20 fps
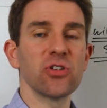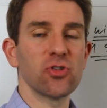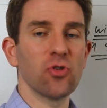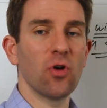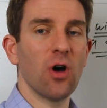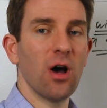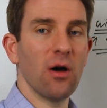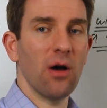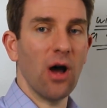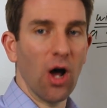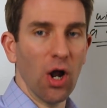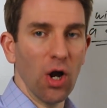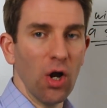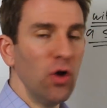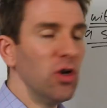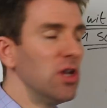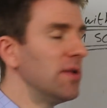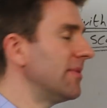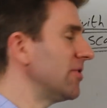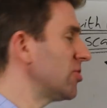So I'll, I'll
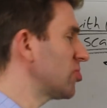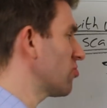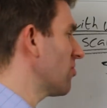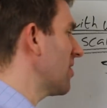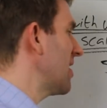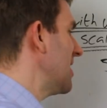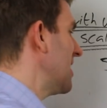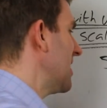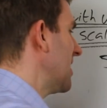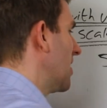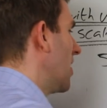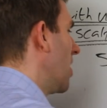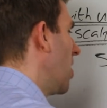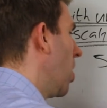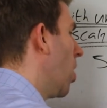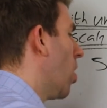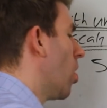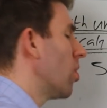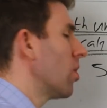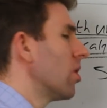only be trading
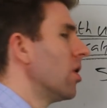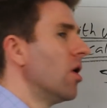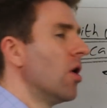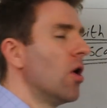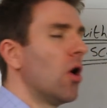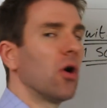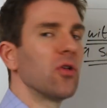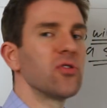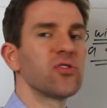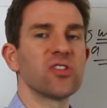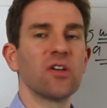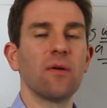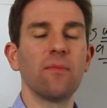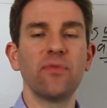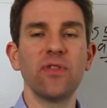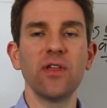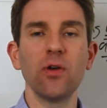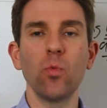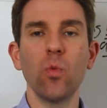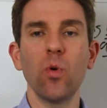long on
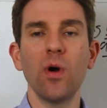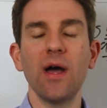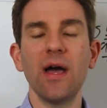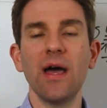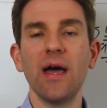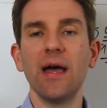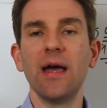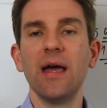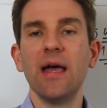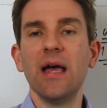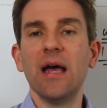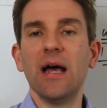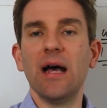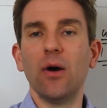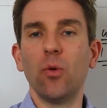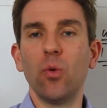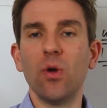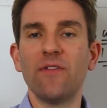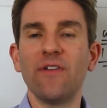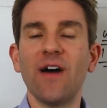something where
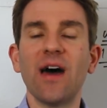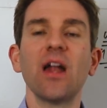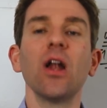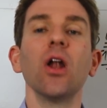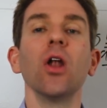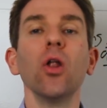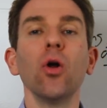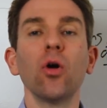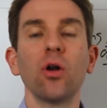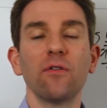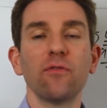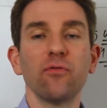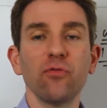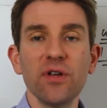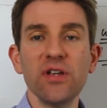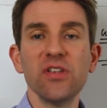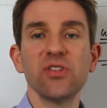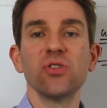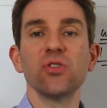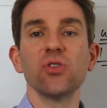we've had a lot of
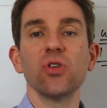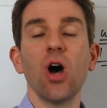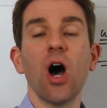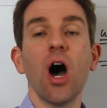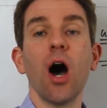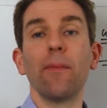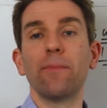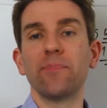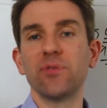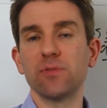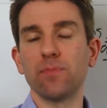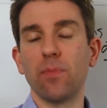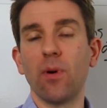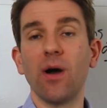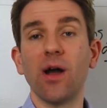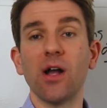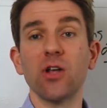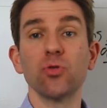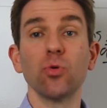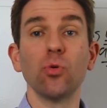recent up
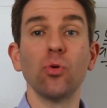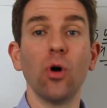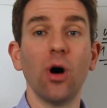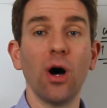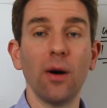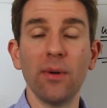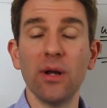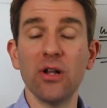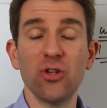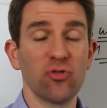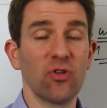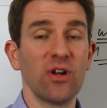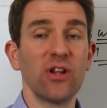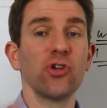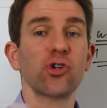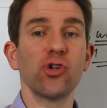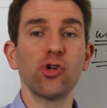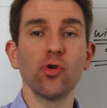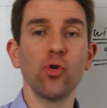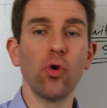spikes or I'll be trading
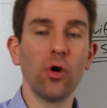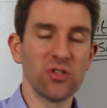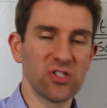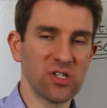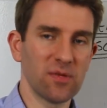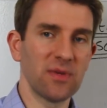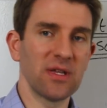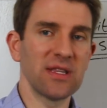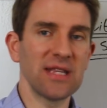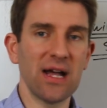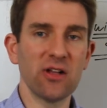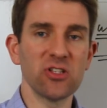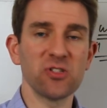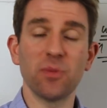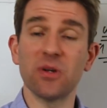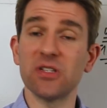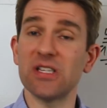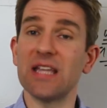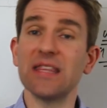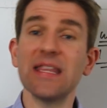short on something down
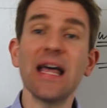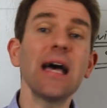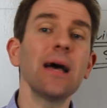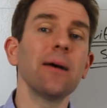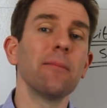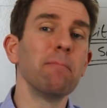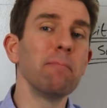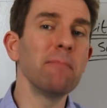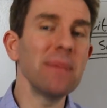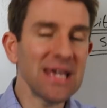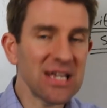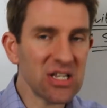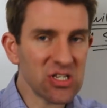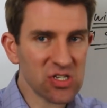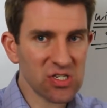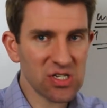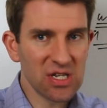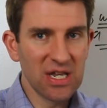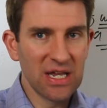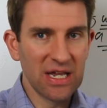spikes. And that
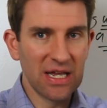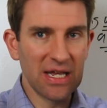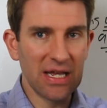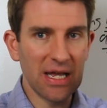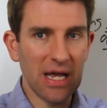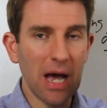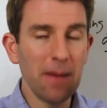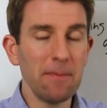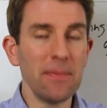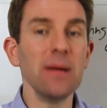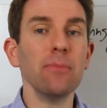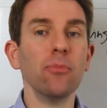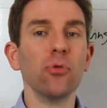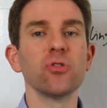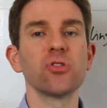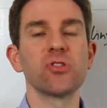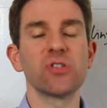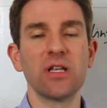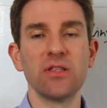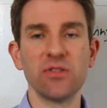makes a bit
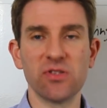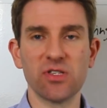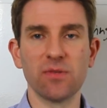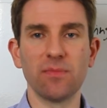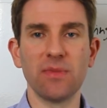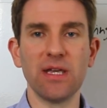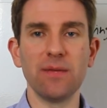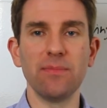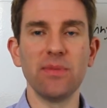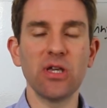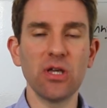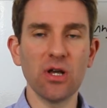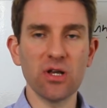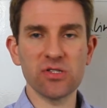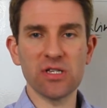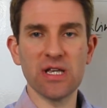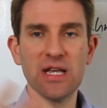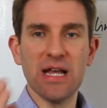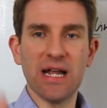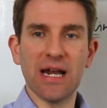more sense to me
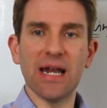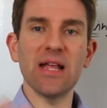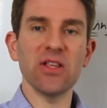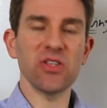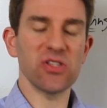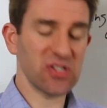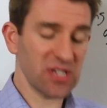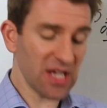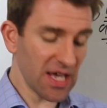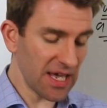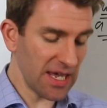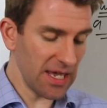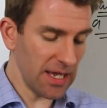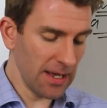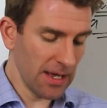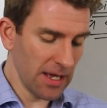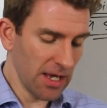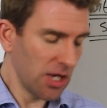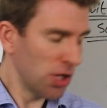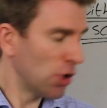because let's
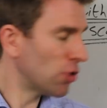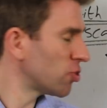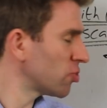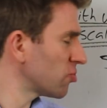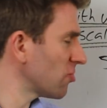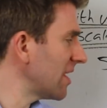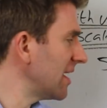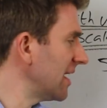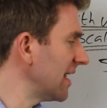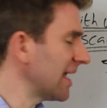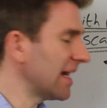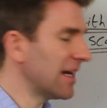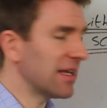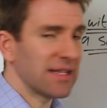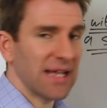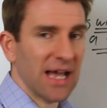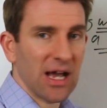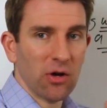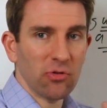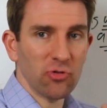say you're trading in a
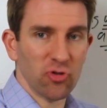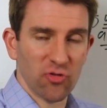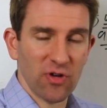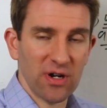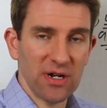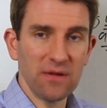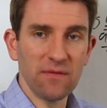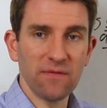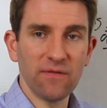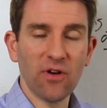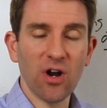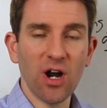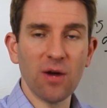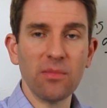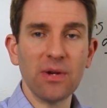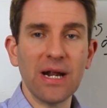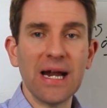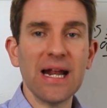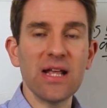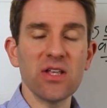downtrend
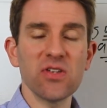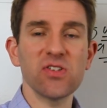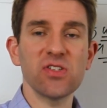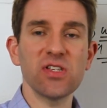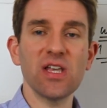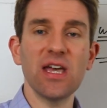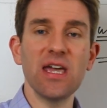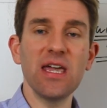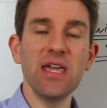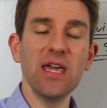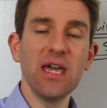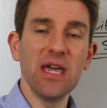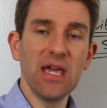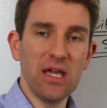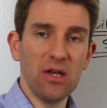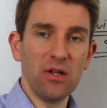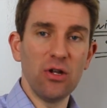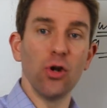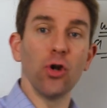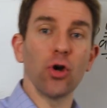environment and let's say
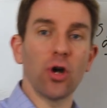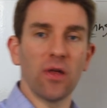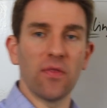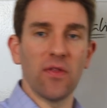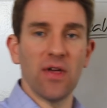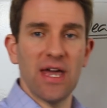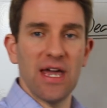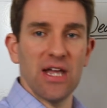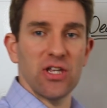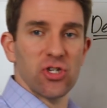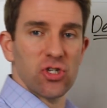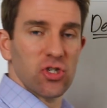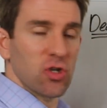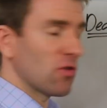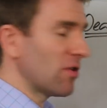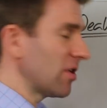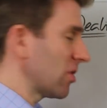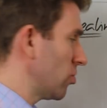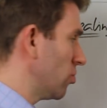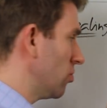and you look at the
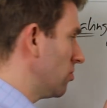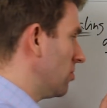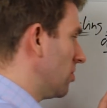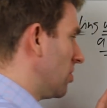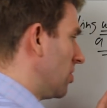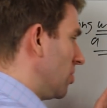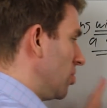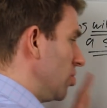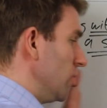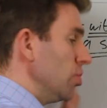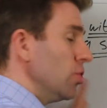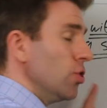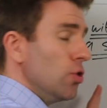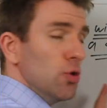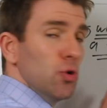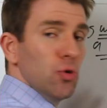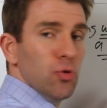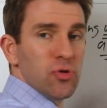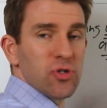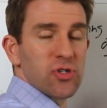historical
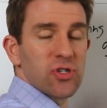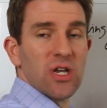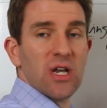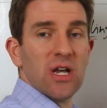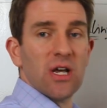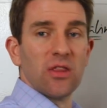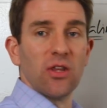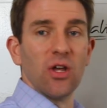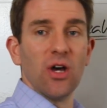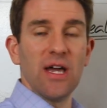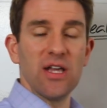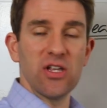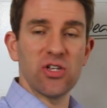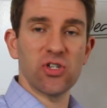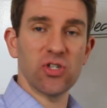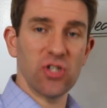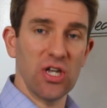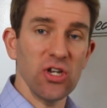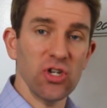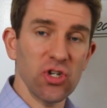news that
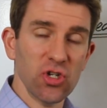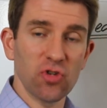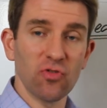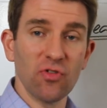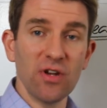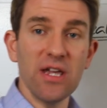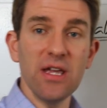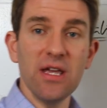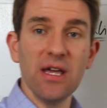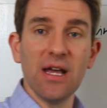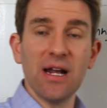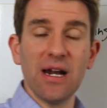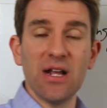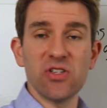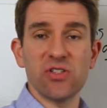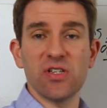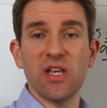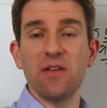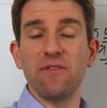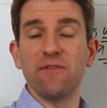his history
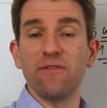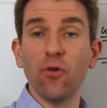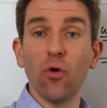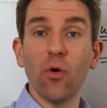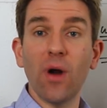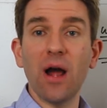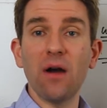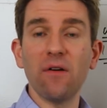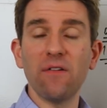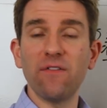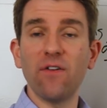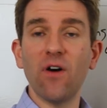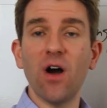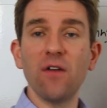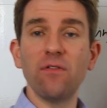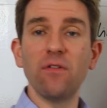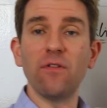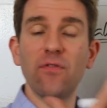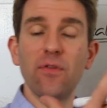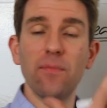let's say four out of
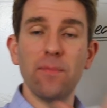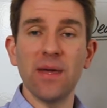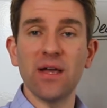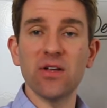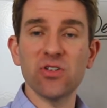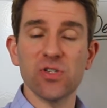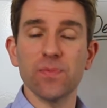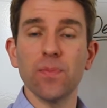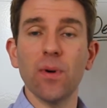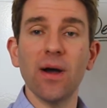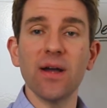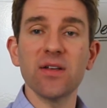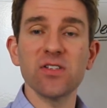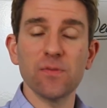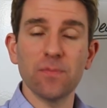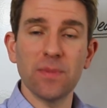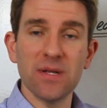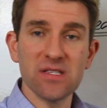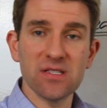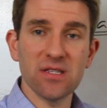five of the bigger spikes
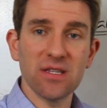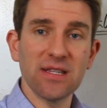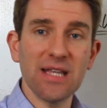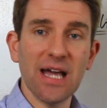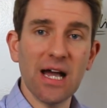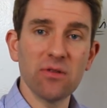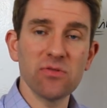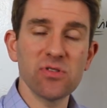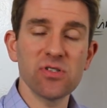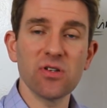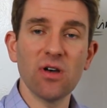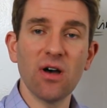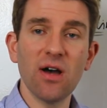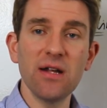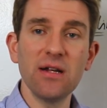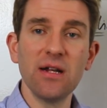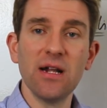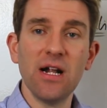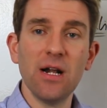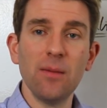have been to the
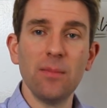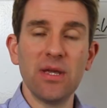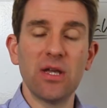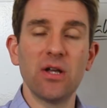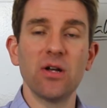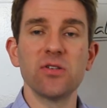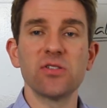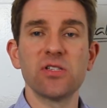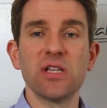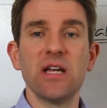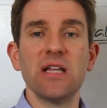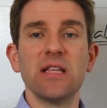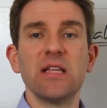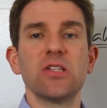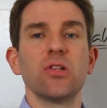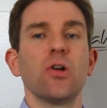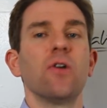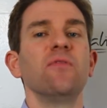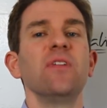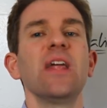downside because
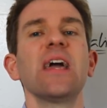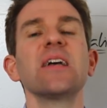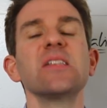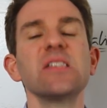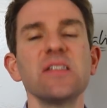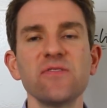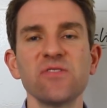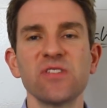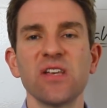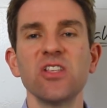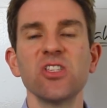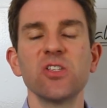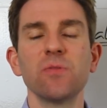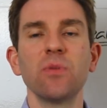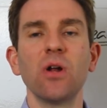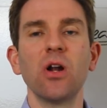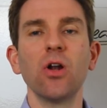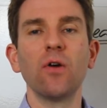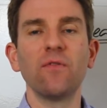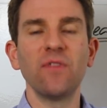there's a lot of negative
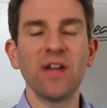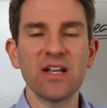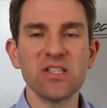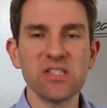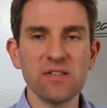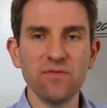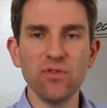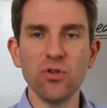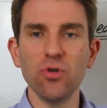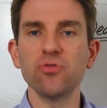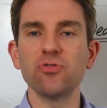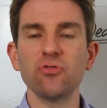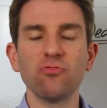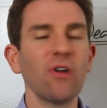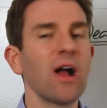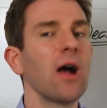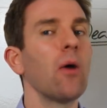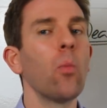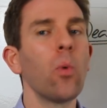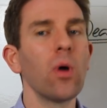sentiment a lot of negative news
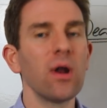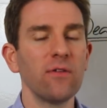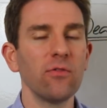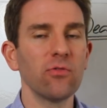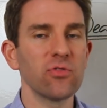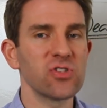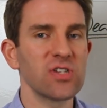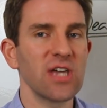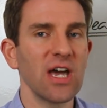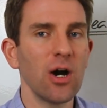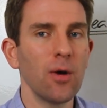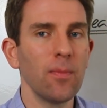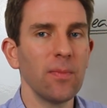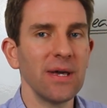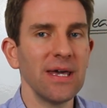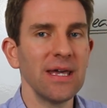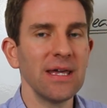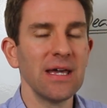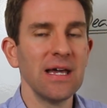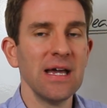around whatever you're
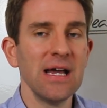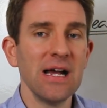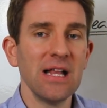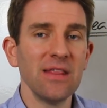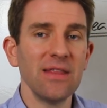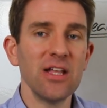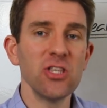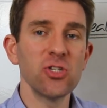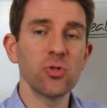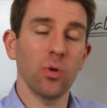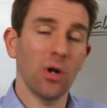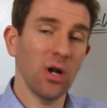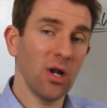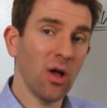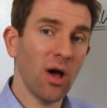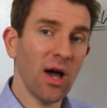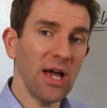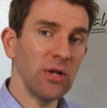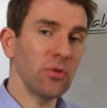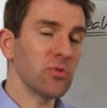scalping then to
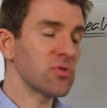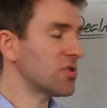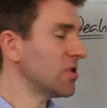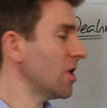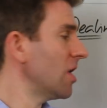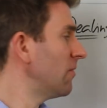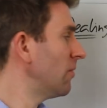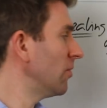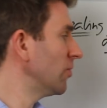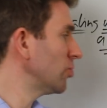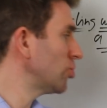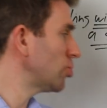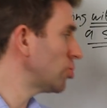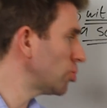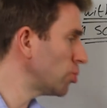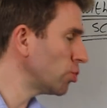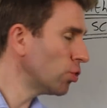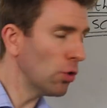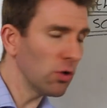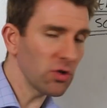align yourself on the
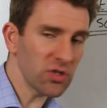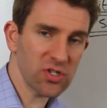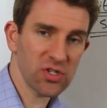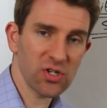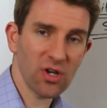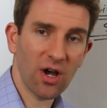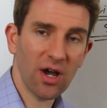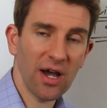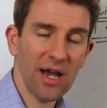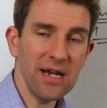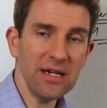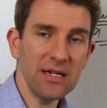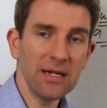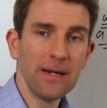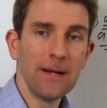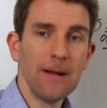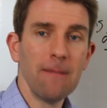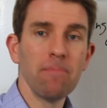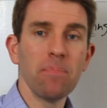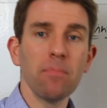short side
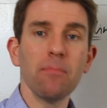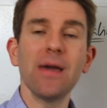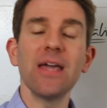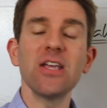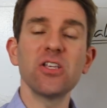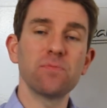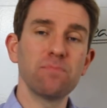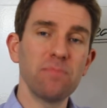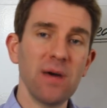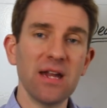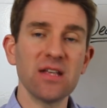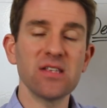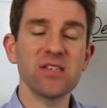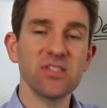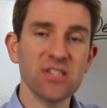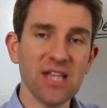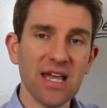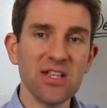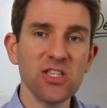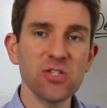makes better
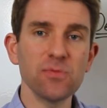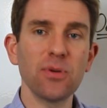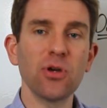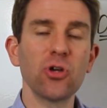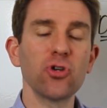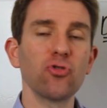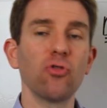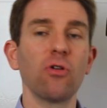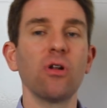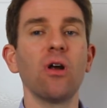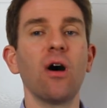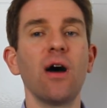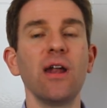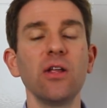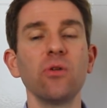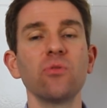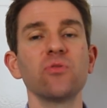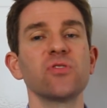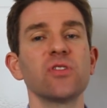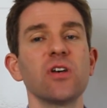sense because you're
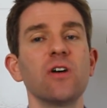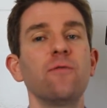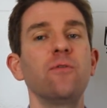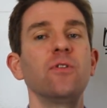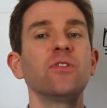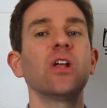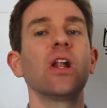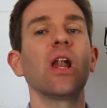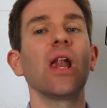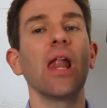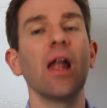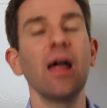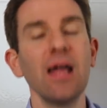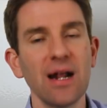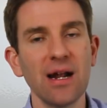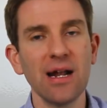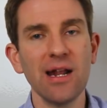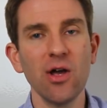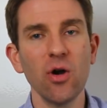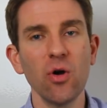aligning yourself with the
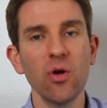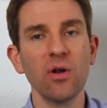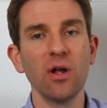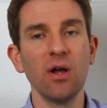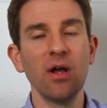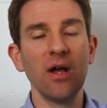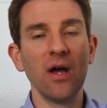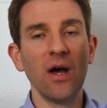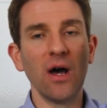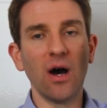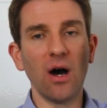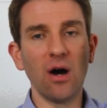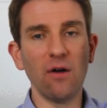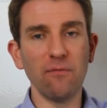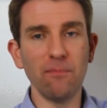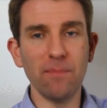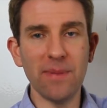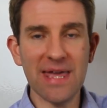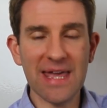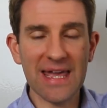likelihood
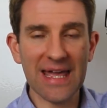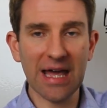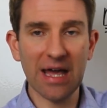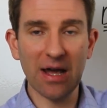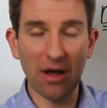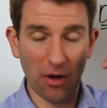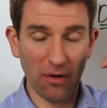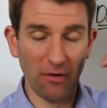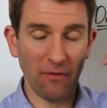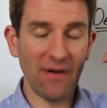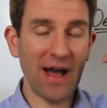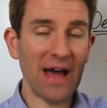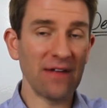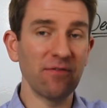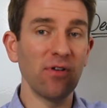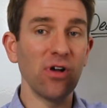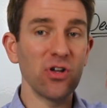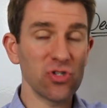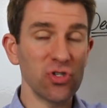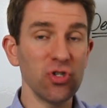of being of
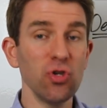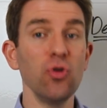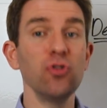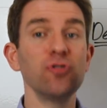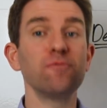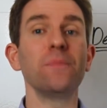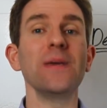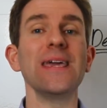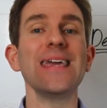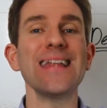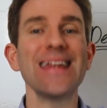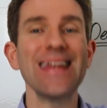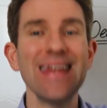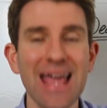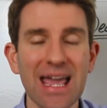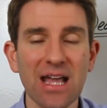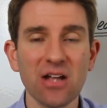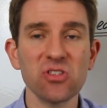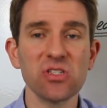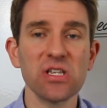adverse news being
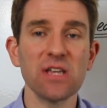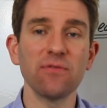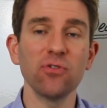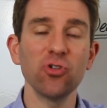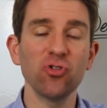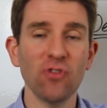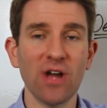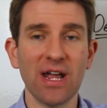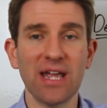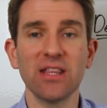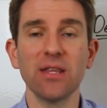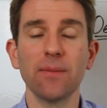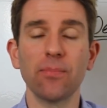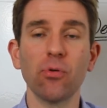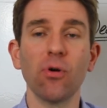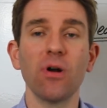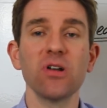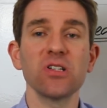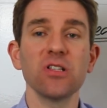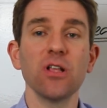negative and dragging the
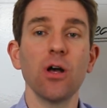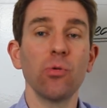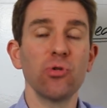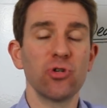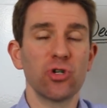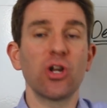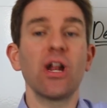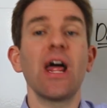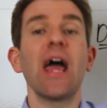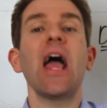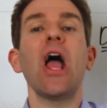price low which is going to